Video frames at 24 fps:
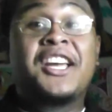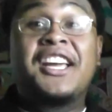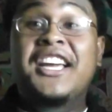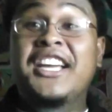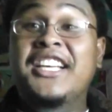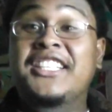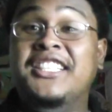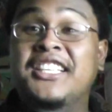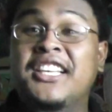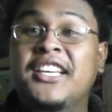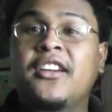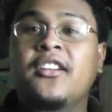
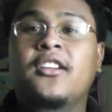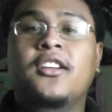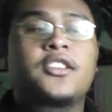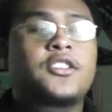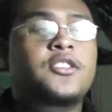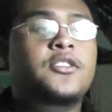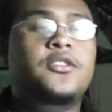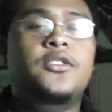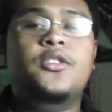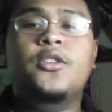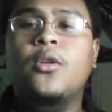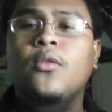He's here!
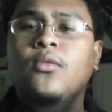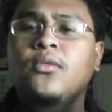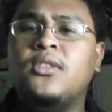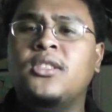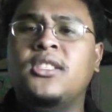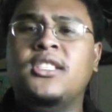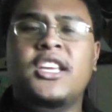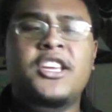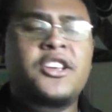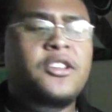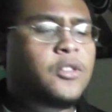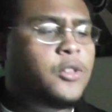Because you don't
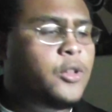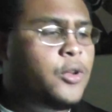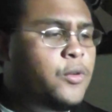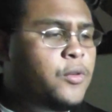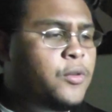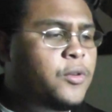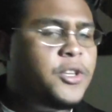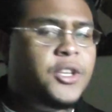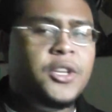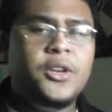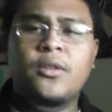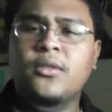see
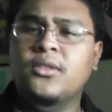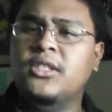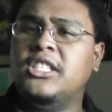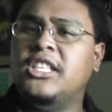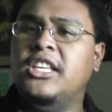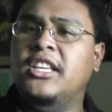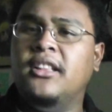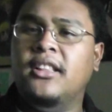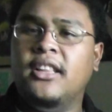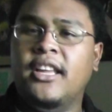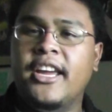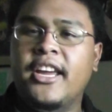Luke, you don't
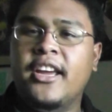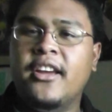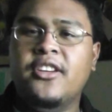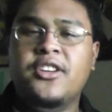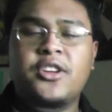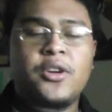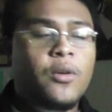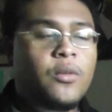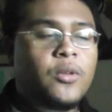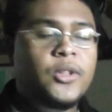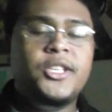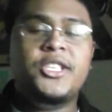see Leia,
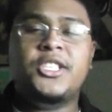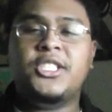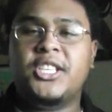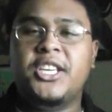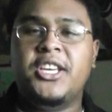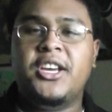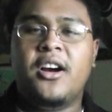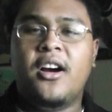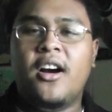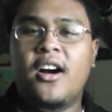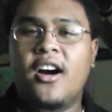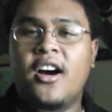you only
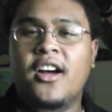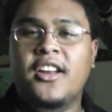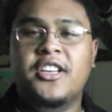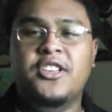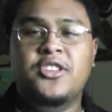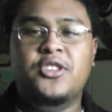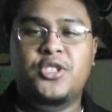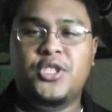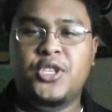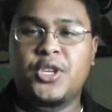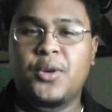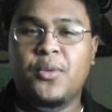see Han
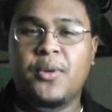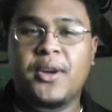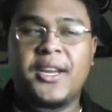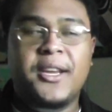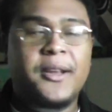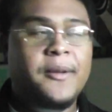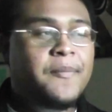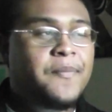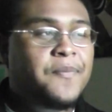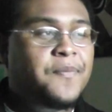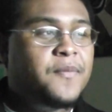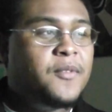and
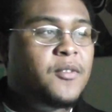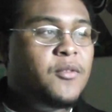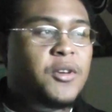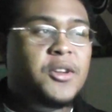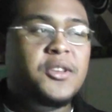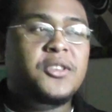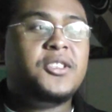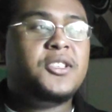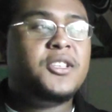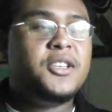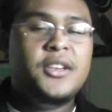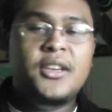Chewie,
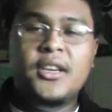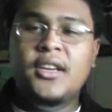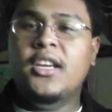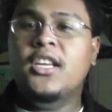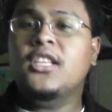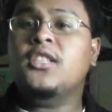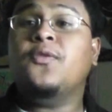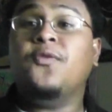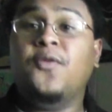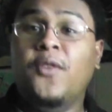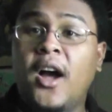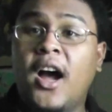which
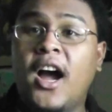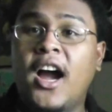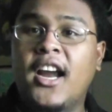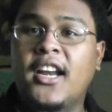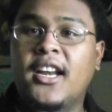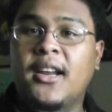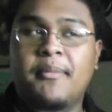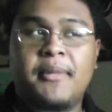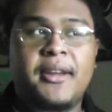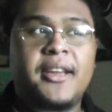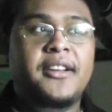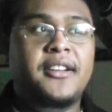is
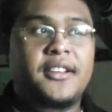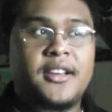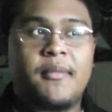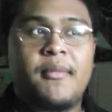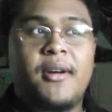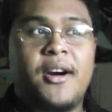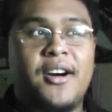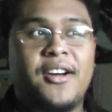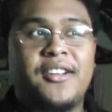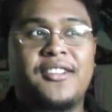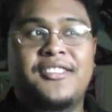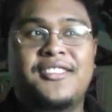fine. I mean, come
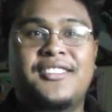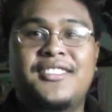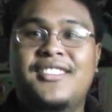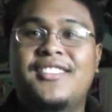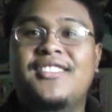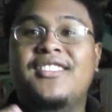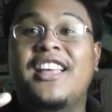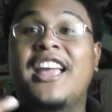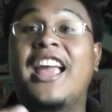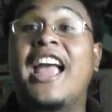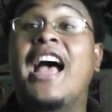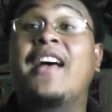on.
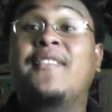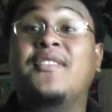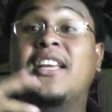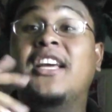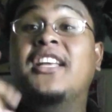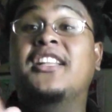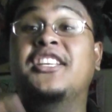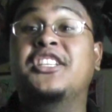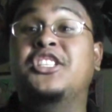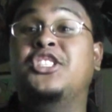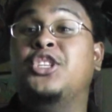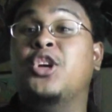They have to
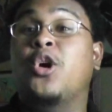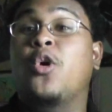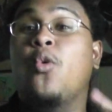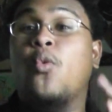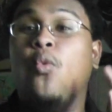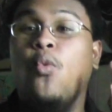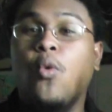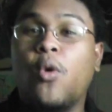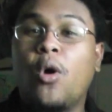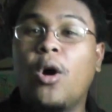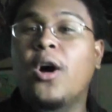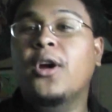at least show
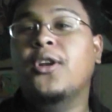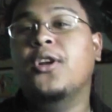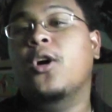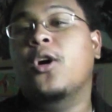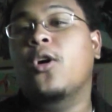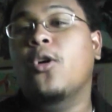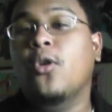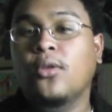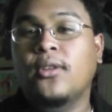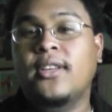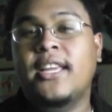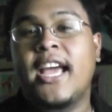one old